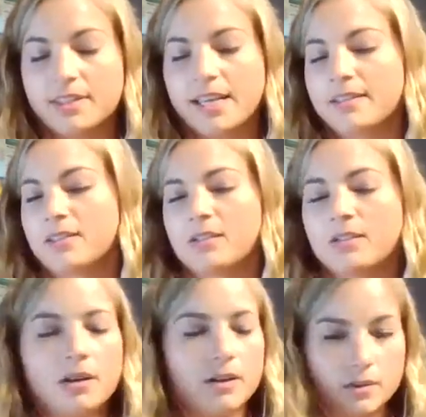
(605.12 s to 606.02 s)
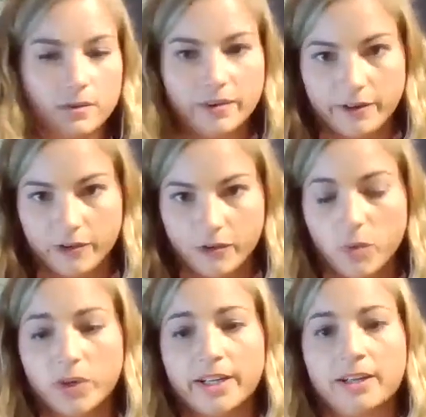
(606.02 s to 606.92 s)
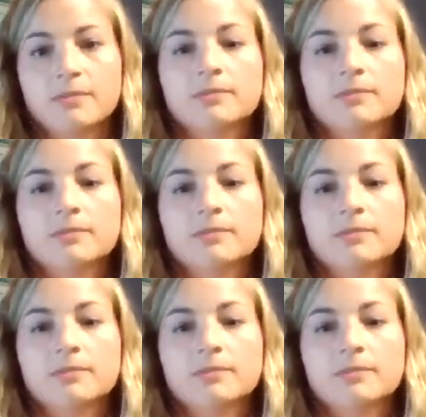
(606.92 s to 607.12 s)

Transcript: that's also very rewarding.